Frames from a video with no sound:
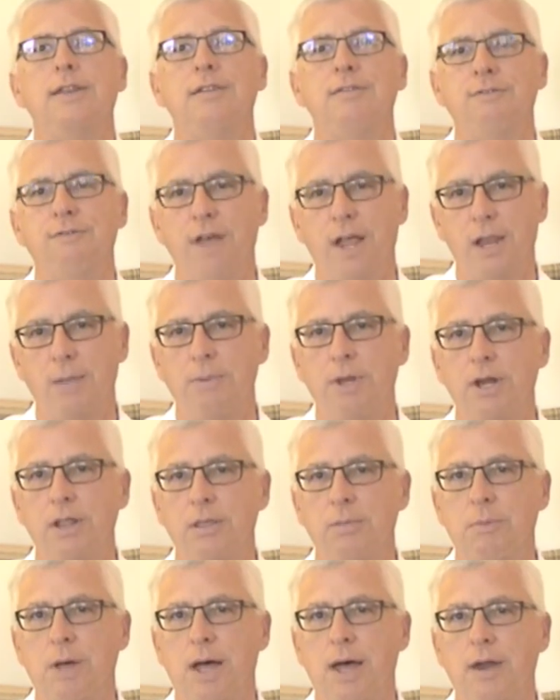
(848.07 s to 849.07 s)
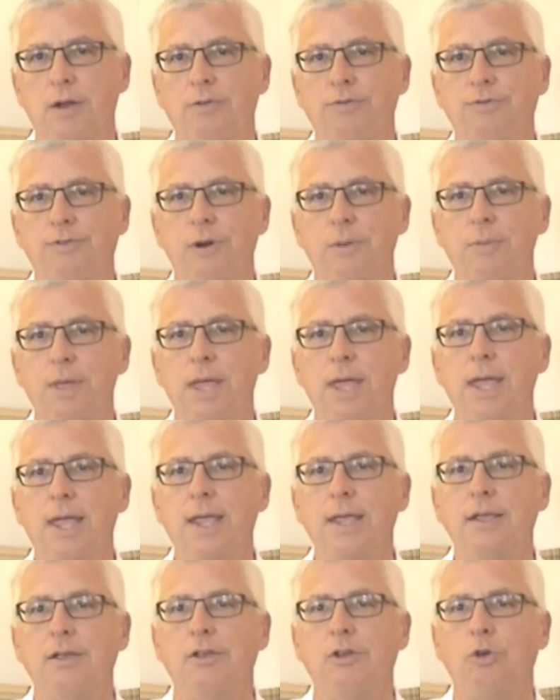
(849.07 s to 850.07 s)
development of the model from
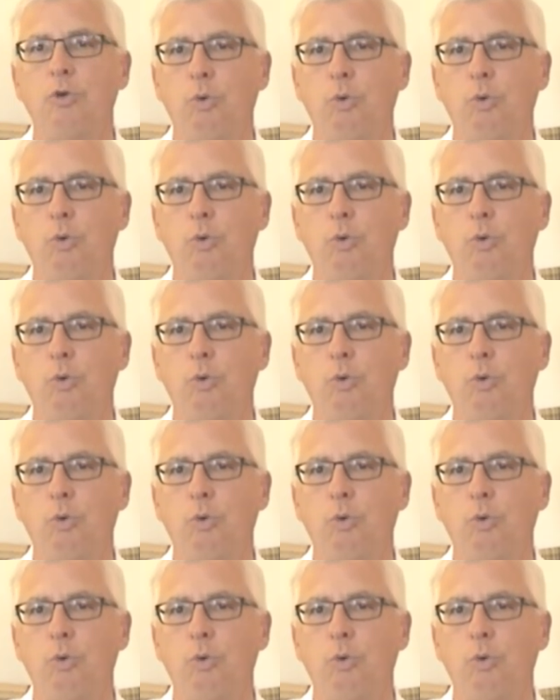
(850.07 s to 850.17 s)
a